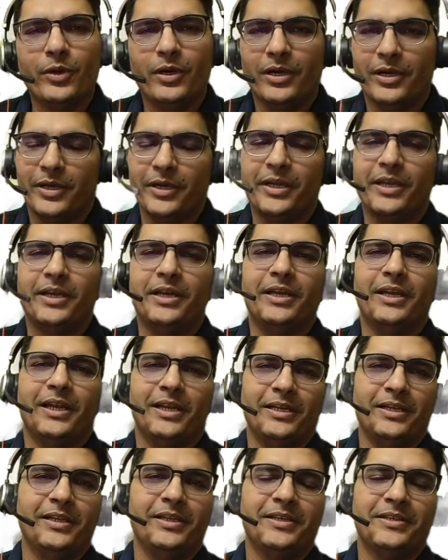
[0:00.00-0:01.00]
a critical
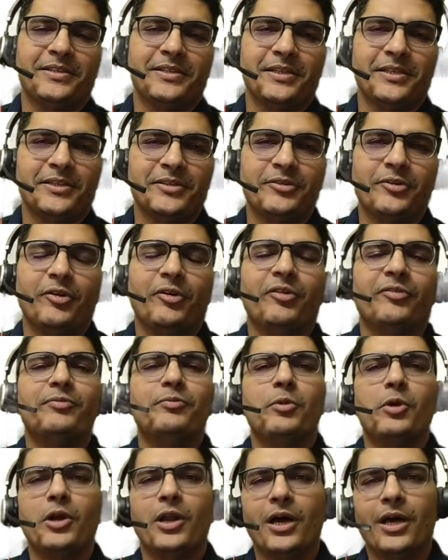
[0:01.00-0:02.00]
analysis of
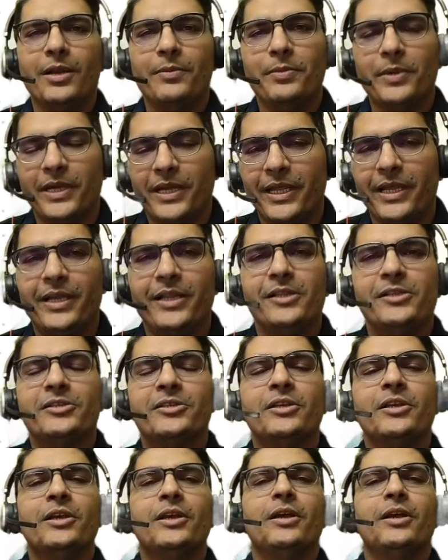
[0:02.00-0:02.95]
Mrunal Patel's